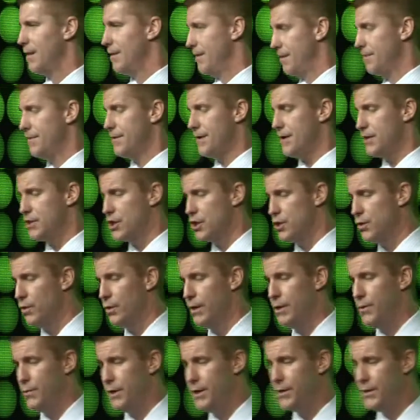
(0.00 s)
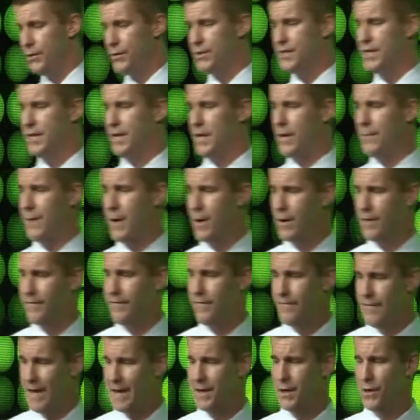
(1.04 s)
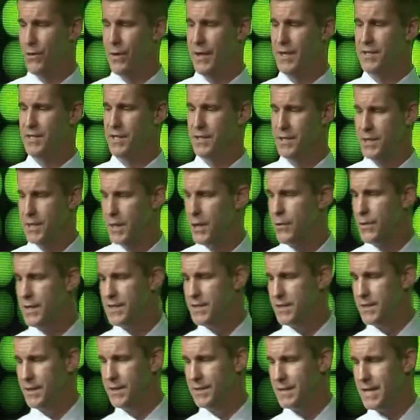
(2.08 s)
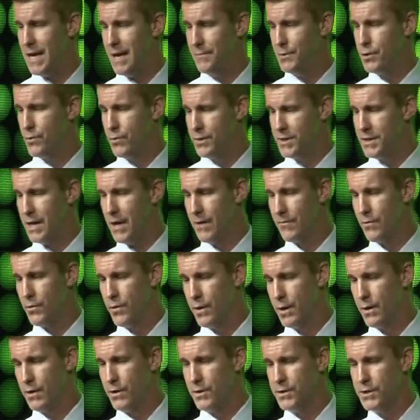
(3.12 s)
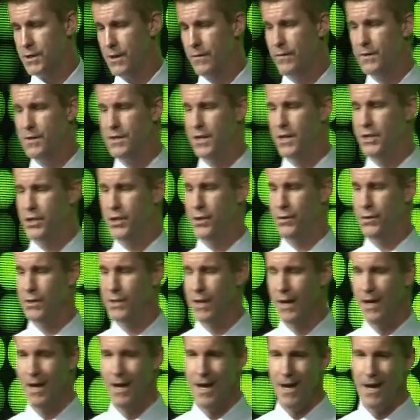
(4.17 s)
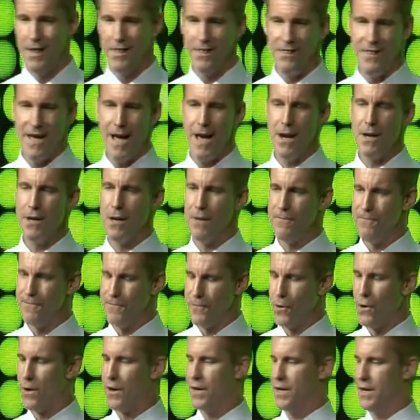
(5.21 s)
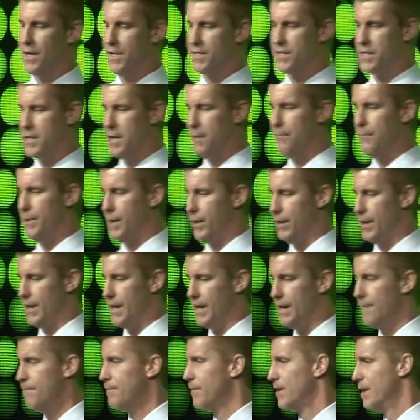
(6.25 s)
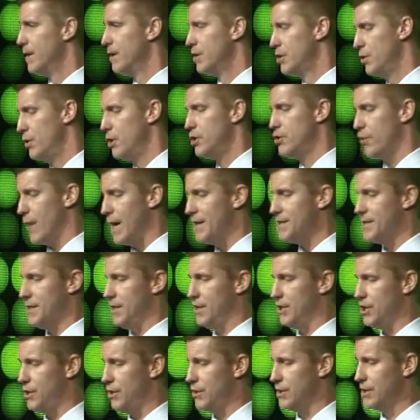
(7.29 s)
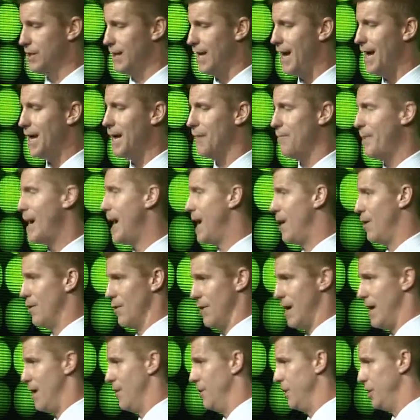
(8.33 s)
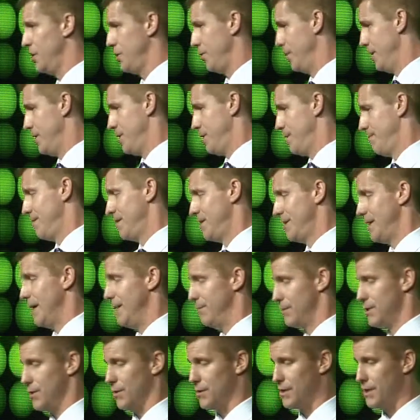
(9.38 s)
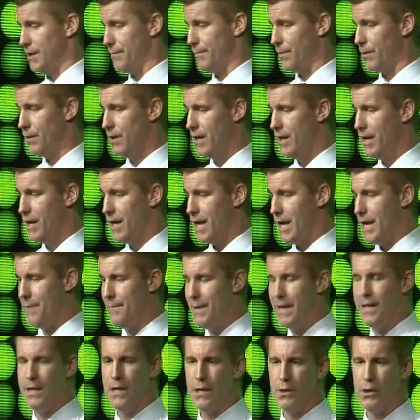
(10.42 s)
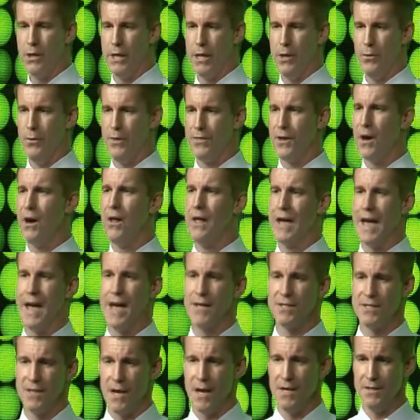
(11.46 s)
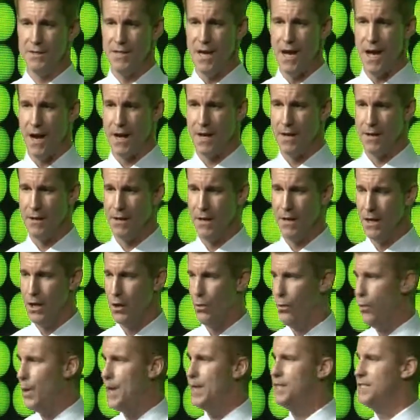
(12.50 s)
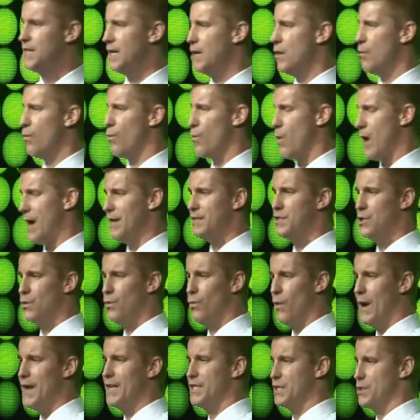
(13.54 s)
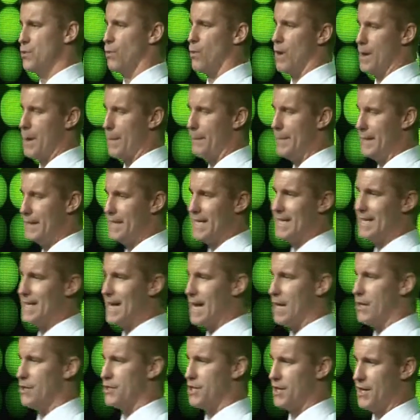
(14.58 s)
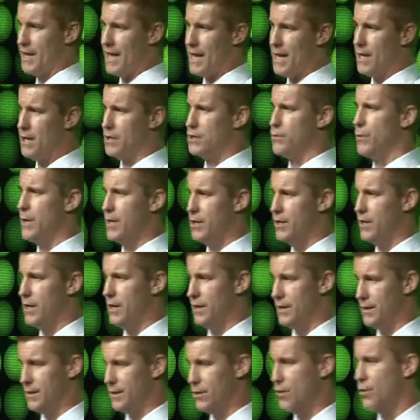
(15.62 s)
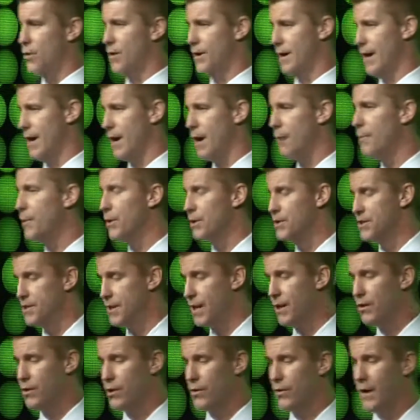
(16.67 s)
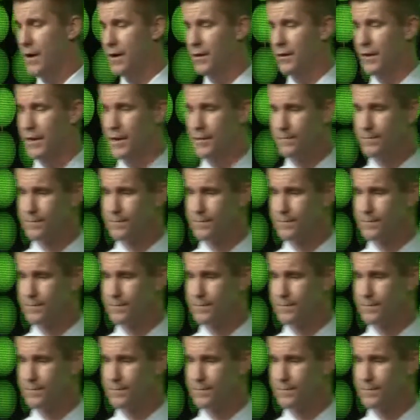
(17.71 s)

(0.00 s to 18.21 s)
thus truly reducing the amount of event noise and decreasing the time to resolve critical service issues. That afforded us the ability to address issues like a power outage, which seems so simple, immediately with all hands on deck. We didn't want to waste $1 million a day because we couldn't coordinate our personnel correctly.